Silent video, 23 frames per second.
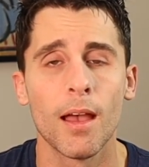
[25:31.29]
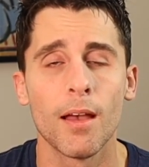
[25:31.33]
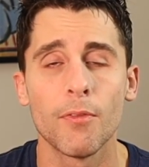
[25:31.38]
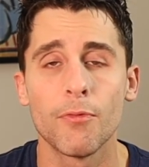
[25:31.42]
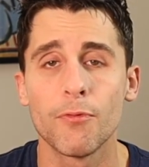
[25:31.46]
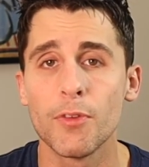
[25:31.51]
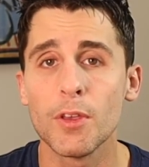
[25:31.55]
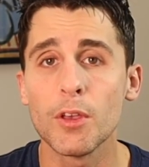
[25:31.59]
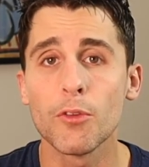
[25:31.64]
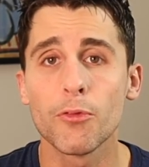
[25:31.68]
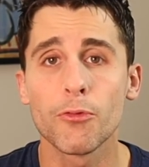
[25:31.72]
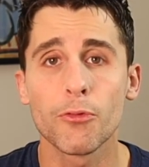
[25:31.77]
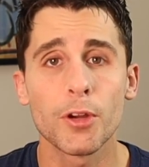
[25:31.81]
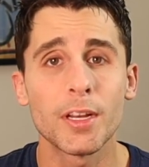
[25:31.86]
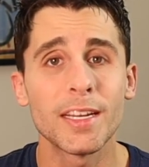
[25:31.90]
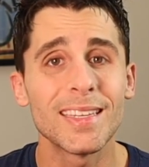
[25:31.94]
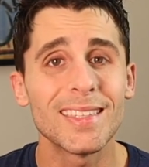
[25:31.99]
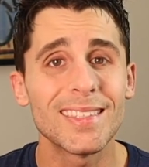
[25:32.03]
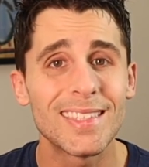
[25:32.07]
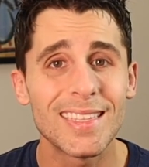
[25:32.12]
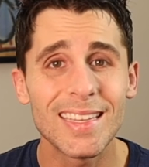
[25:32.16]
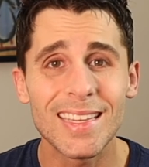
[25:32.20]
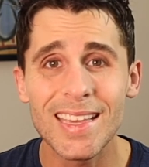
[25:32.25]
Feel free to
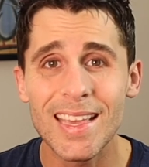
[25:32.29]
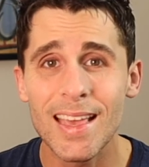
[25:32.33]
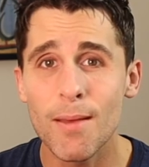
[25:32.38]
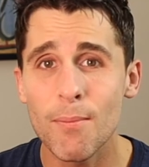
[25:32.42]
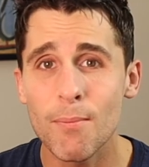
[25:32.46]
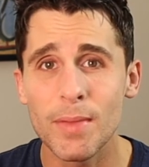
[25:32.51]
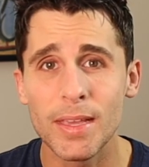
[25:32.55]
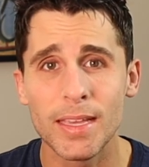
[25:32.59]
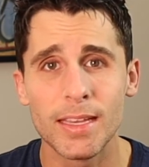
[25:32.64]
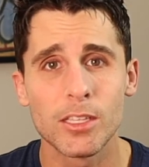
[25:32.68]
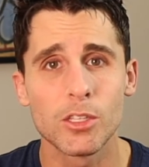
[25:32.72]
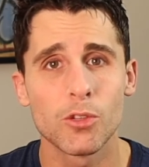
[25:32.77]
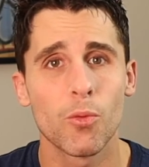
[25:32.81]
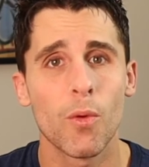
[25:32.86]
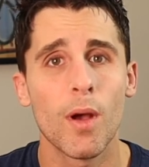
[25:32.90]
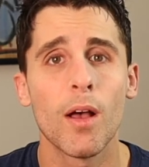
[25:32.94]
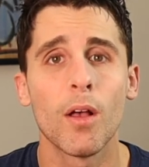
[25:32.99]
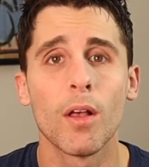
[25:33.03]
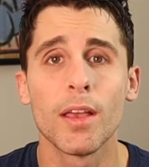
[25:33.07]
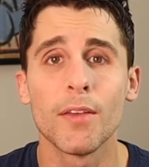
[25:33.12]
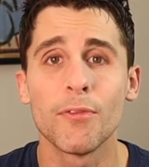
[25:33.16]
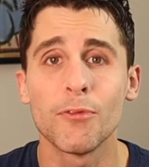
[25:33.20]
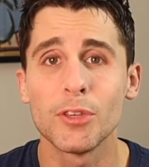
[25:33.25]
DM me as
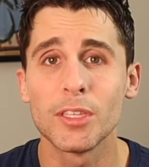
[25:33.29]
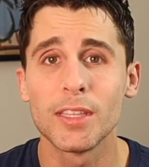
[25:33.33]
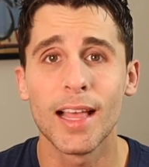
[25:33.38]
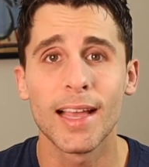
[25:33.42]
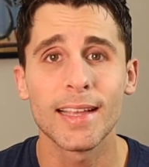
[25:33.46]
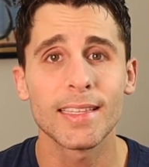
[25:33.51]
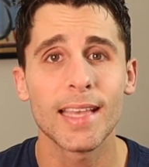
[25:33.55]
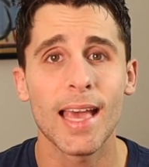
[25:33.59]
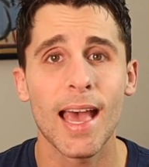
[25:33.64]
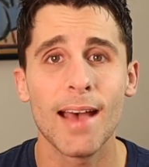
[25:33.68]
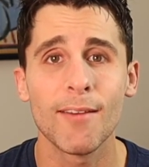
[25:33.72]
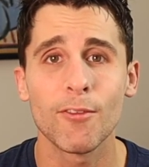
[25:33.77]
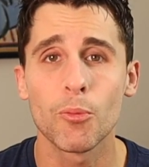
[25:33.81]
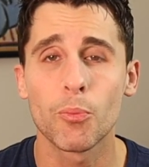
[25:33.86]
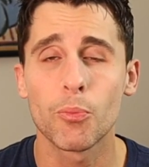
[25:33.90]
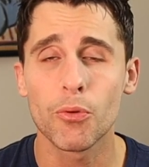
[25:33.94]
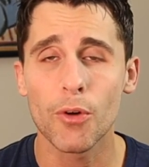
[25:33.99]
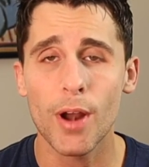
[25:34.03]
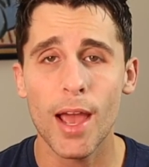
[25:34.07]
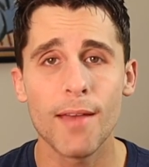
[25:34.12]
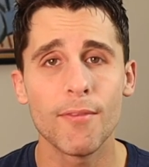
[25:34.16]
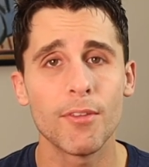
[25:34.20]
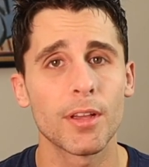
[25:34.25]
well if you'd like to have a
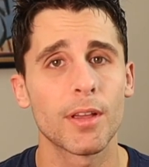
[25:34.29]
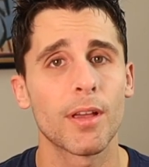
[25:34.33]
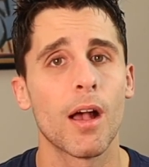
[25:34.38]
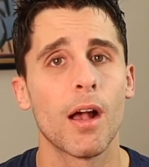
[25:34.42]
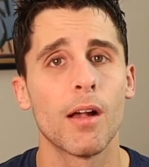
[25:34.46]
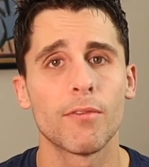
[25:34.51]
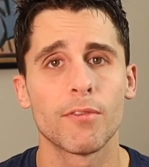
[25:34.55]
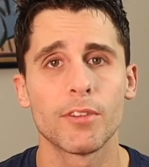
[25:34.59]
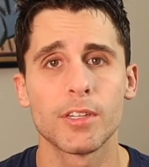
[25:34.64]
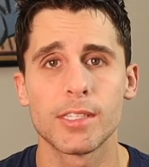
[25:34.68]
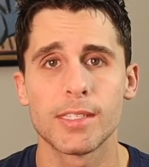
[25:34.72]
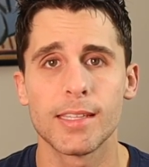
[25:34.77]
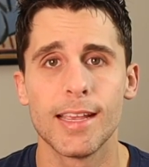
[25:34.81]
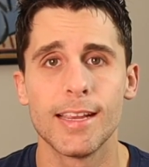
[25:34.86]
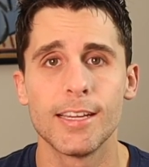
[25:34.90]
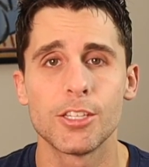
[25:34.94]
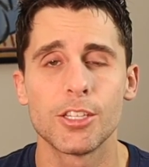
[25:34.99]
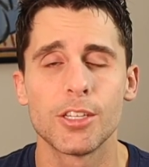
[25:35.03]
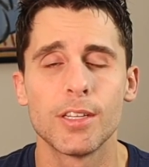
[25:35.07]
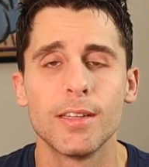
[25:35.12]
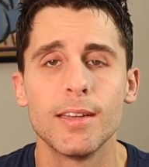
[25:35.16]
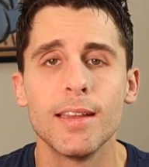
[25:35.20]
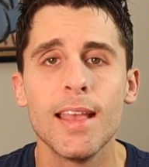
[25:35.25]
private
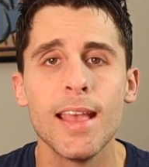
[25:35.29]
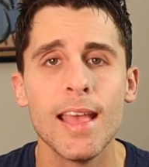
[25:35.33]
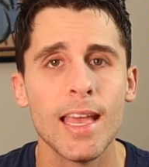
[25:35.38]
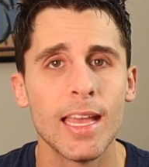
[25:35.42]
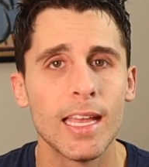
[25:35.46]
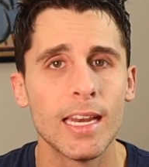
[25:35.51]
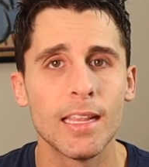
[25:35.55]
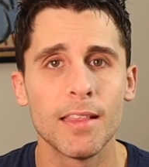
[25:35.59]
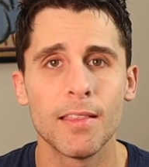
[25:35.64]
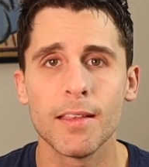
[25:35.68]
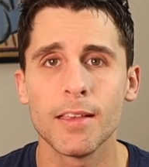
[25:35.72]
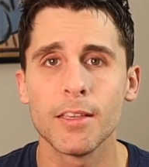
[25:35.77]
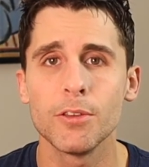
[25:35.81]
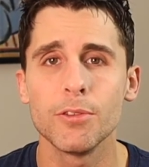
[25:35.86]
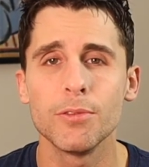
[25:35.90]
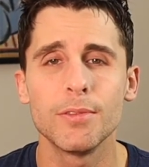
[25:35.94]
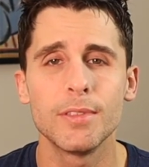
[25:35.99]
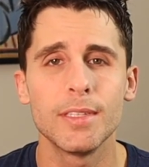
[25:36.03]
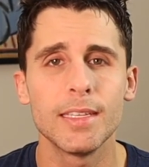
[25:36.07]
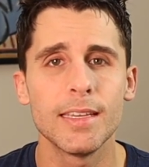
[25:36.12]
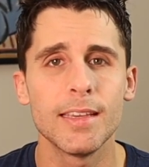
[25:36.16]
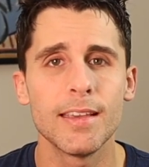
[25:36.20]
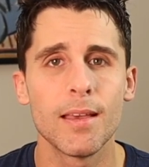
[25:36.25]
conversation. Anything you
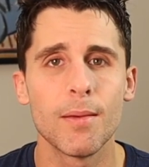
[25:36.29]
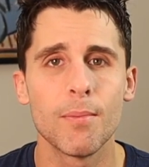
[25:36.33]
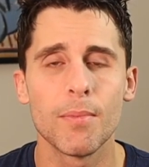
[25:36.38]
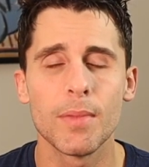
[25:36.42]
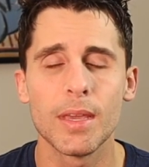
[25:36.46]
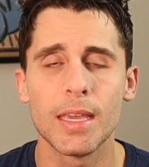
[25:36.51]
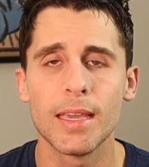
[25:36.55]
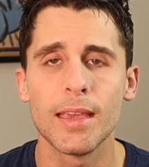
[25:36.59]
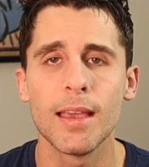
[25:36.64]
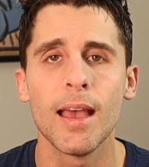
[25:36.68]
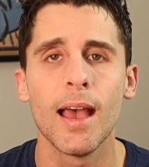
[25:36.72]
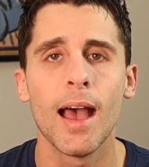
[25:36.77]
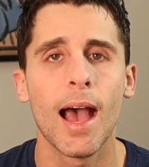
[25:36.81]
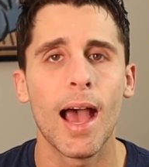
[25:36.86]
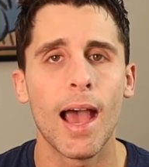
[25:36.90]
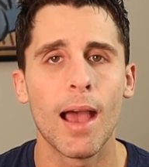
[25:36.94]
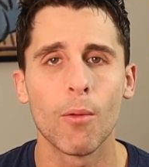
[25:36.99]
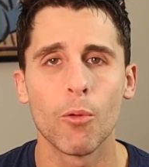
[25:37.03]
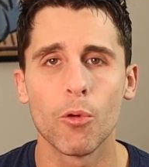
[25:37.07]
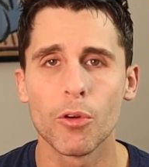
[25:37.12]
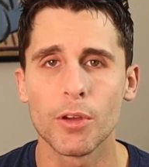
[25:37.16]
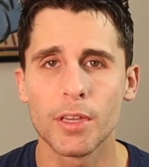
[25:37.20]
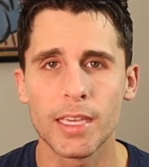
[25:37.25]
DM me,
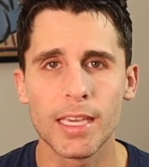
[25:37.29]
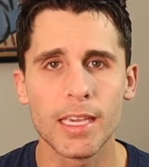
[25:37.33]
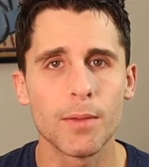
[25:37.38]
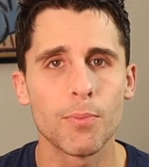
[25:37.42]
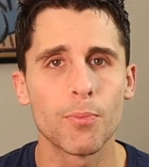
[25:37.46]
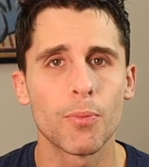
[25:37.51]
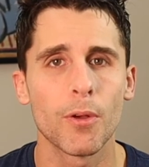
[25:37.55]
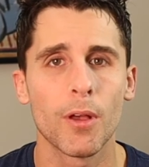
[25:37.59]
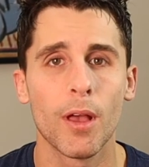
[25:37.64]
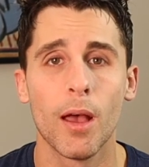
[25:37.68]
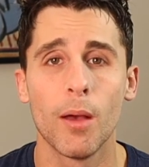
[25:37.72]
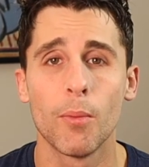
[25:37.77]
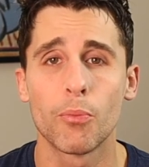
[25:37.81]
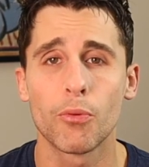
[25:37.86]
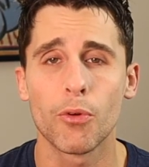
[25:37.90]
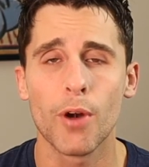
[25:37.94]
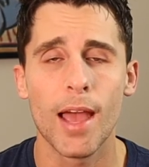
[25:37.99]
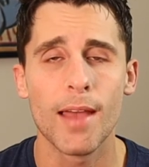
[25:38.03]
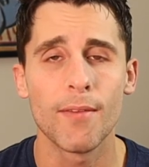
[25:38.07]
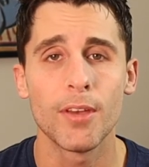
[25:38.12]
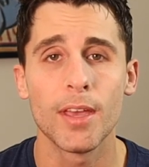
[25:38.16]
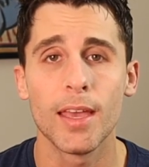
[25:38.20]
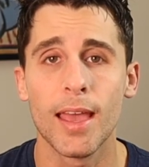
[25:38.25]
I will keep
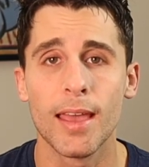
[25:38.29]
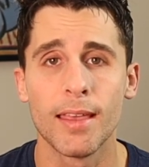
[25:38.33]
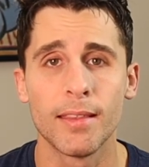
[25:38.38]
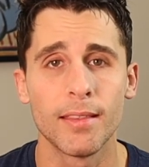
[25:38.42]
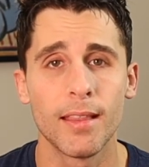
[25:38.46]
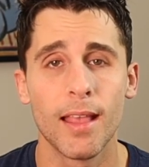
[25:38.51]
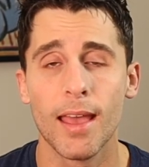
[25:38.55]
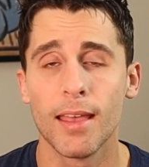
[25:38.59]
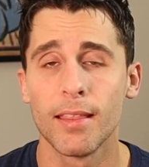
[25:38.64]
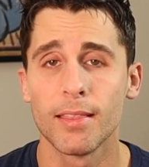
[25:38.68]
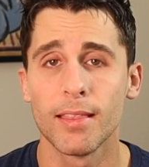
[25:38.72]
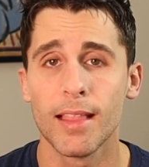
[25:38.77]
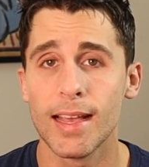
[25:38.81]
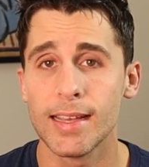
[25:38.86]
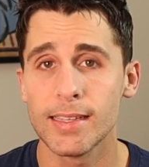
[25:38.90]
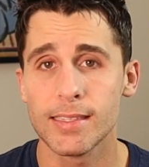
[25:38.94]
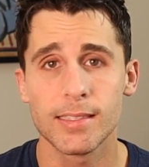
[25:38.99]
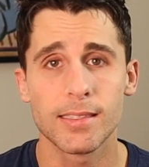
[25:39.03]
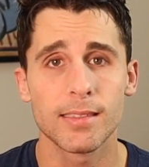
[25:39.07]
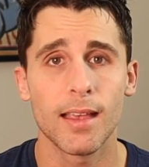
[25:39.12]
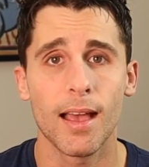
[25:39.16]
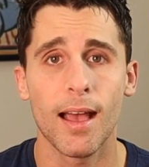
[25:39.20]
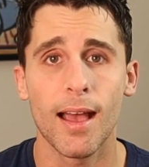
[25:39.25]
private
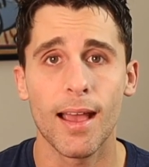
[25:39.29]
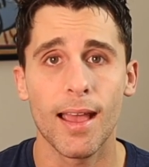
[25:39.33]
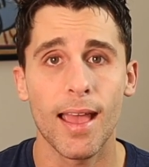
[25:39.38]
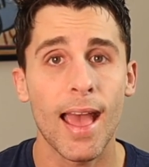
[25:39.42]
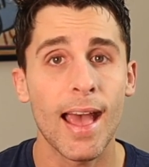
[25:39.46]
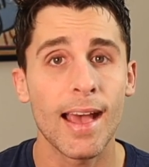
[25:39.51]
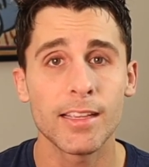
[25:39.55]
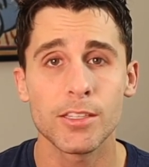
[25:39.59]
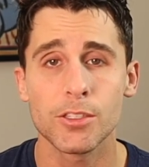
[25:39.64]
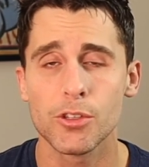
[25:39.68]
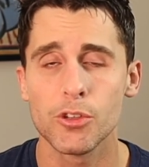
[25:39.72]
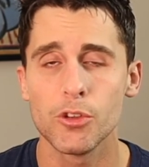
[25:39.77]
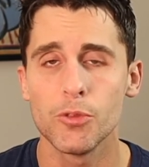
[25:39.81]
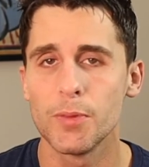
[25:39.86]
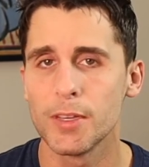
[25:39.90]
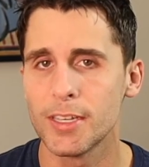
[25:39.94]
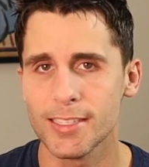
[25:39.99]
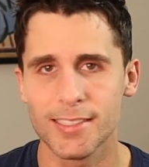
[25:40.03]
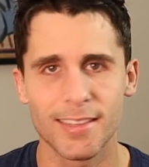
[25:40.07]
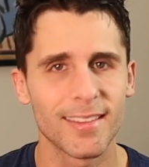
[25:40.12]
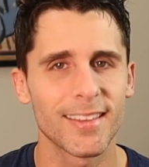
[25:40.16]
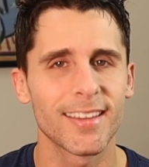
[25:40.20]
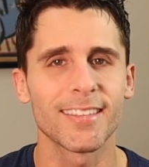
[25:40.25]
unless I ask you,
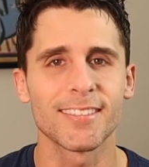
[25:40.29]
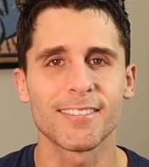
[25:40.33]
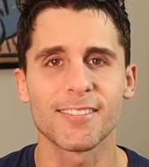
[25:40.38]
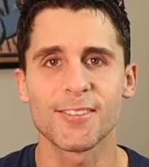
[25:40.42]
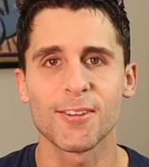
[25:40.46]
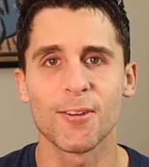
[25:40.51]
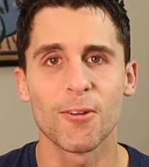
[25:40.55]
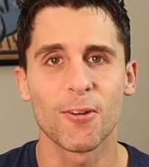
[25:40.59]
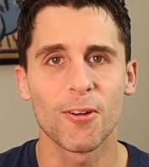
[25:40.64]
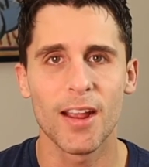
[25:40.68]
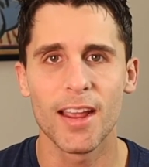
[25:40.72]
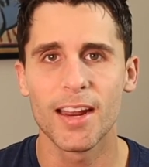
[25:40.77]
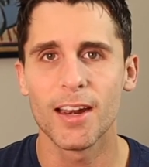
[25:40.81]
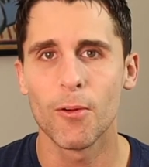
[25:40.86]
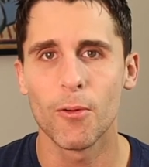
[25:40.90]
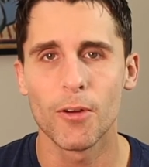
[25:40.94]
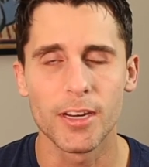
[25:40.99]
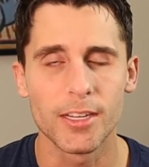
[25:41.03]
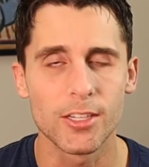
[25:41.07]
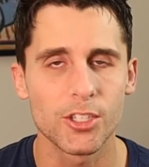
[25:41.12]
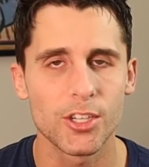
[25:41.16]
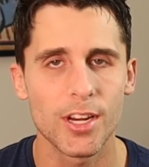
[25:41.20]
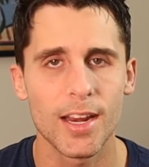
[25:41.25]
because it gets so great I
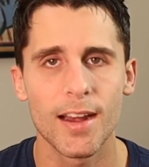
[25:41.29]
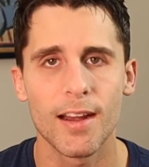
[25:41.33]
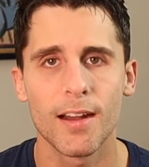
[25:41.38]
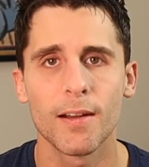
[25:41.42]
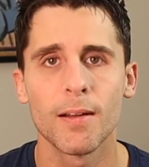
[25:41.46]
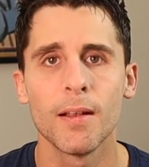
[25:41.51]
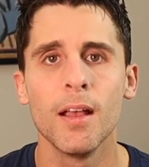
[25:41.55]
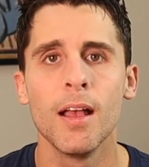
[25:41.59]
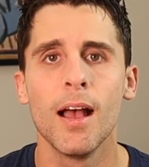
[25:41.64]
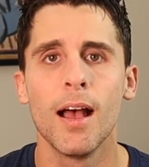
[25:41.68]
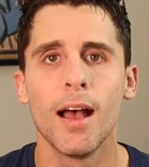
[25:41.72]
want to share.